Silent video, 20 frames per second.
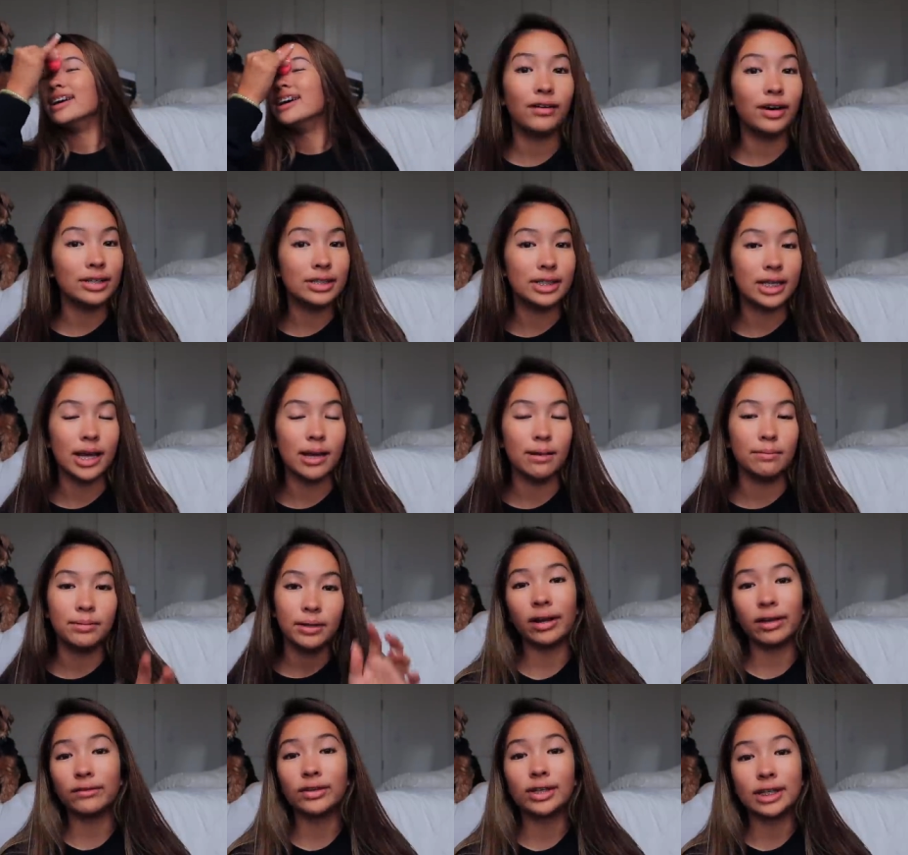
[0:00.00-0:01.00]
Fun tip:
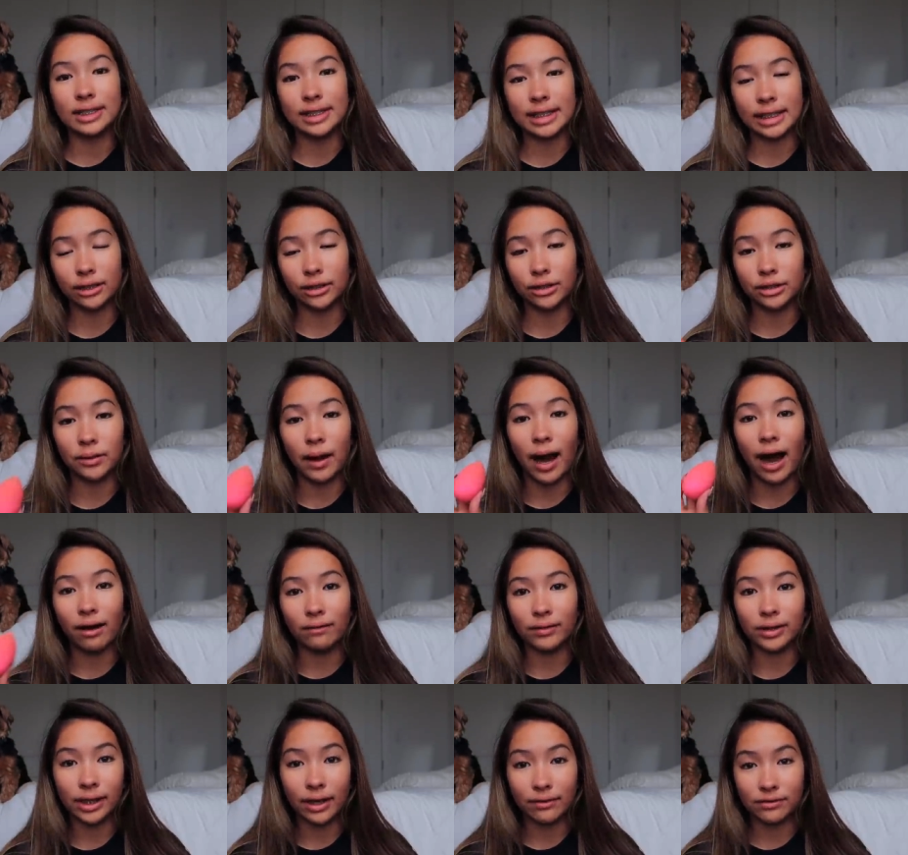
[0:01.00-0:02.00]
whatever concealer you
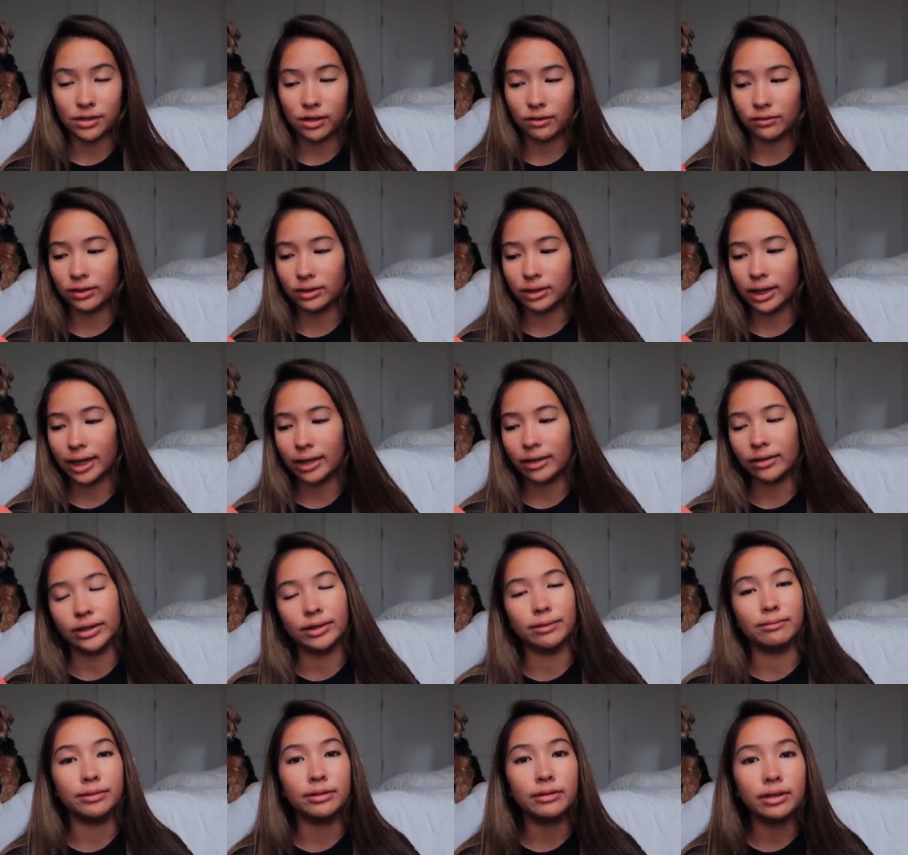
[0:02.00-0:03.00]
have left over, like on
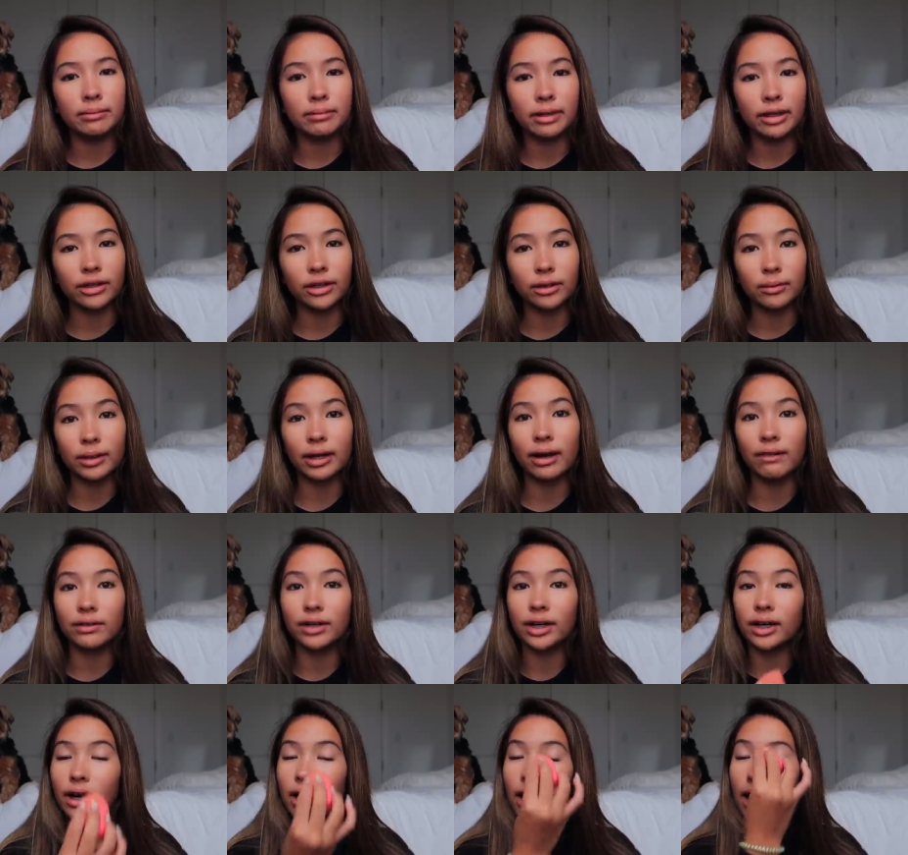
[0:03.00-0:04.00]
your beauty blender or
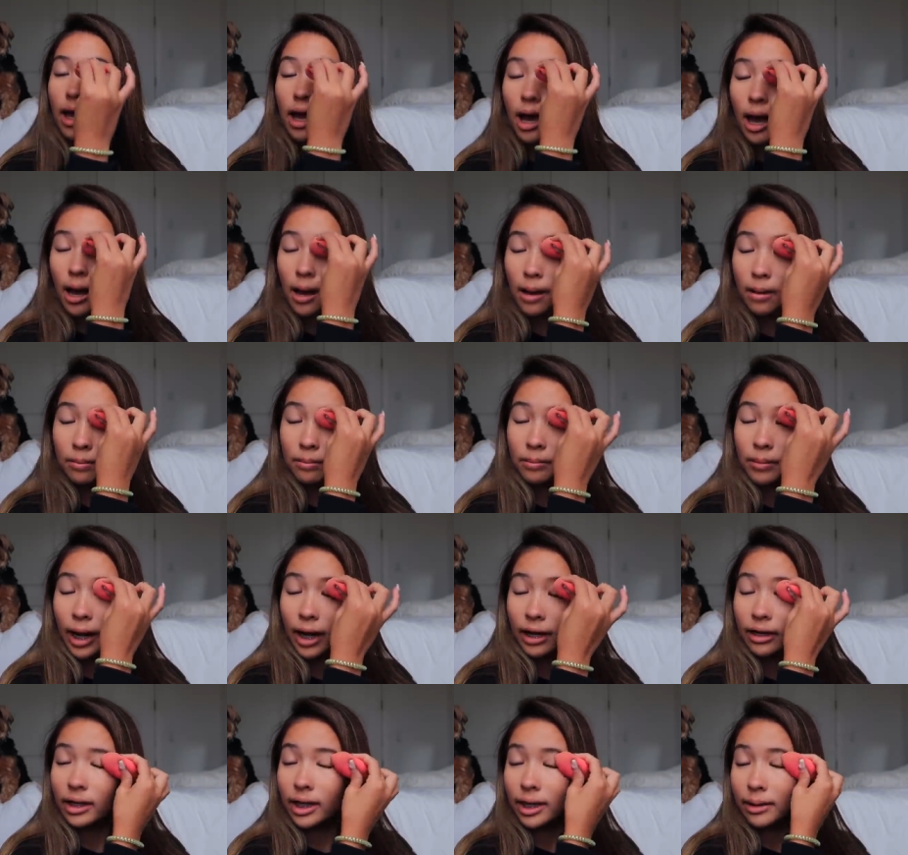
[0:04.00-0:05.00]
whatever,
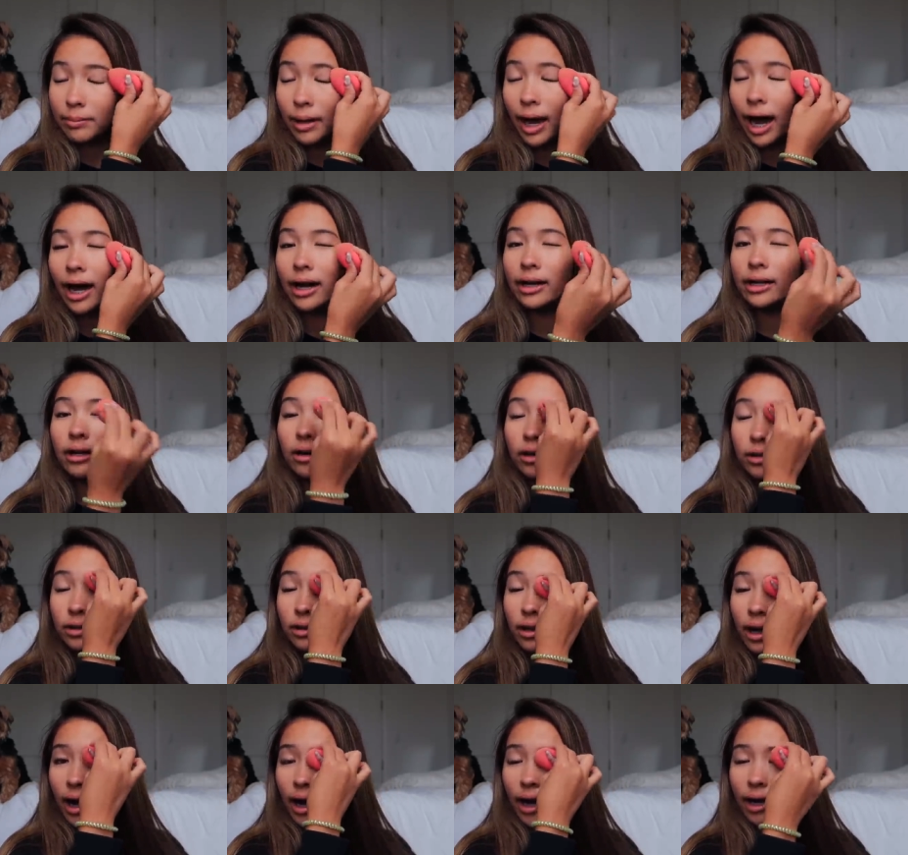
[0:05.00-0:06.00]
kind of like pat it on
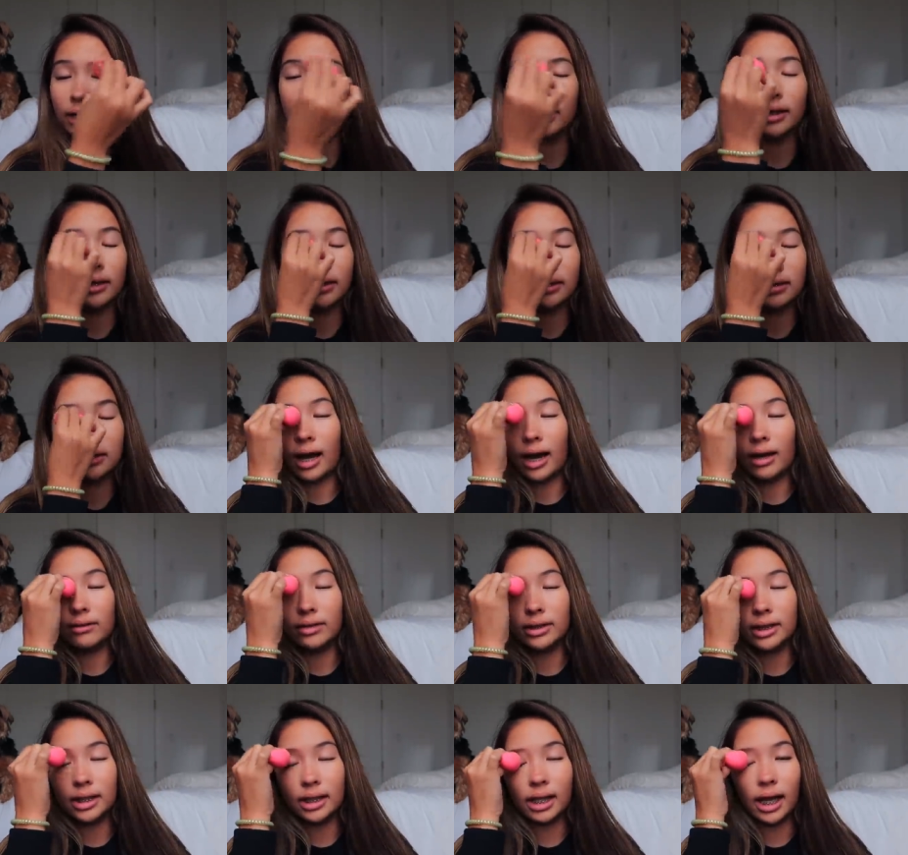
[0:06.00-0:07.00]
your eyelids. I
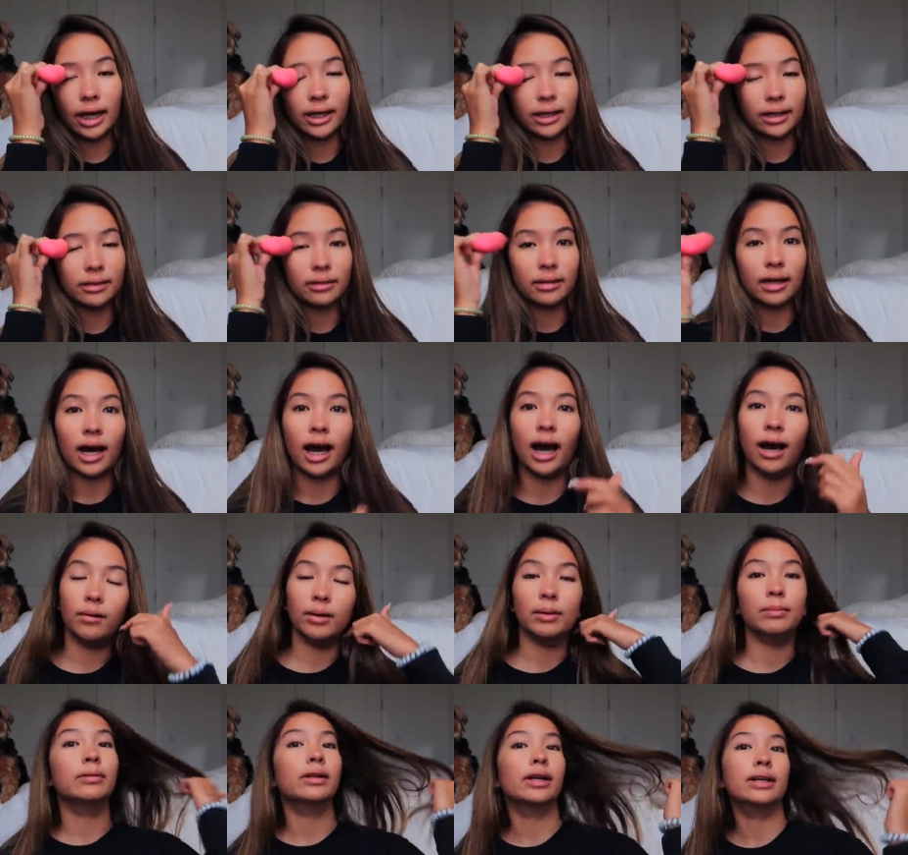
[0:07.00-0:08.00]
really like how
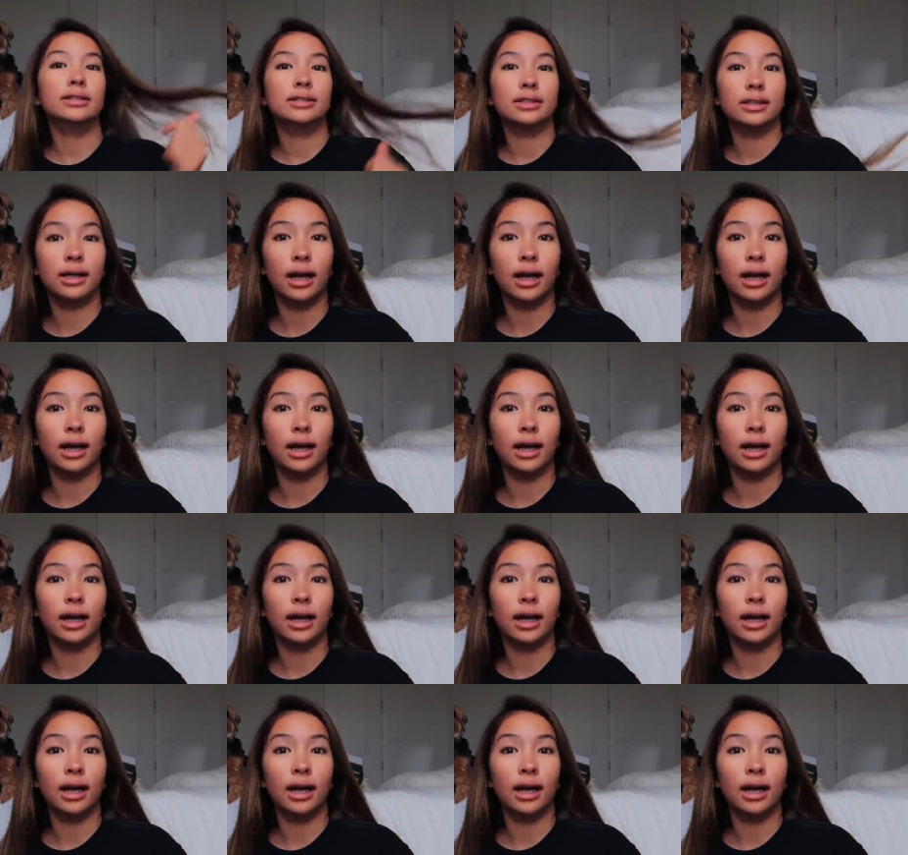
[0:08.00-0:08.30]
it blends